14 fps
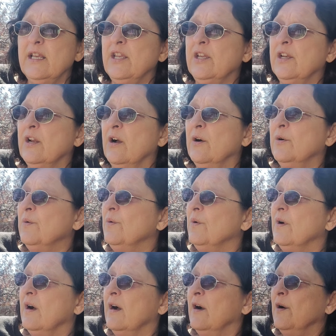you know
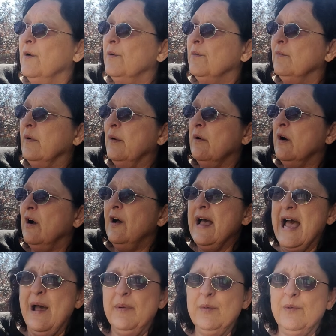uh, we were all
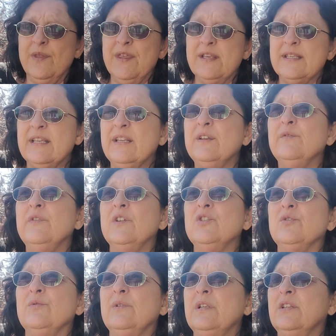happy with this
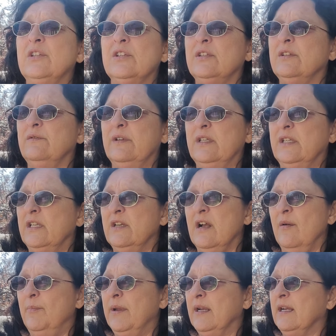individual we just we did
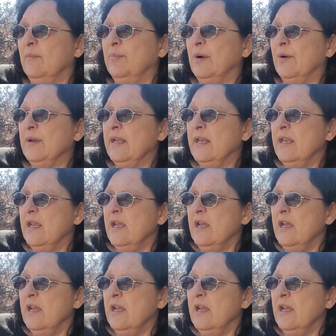not pick up on it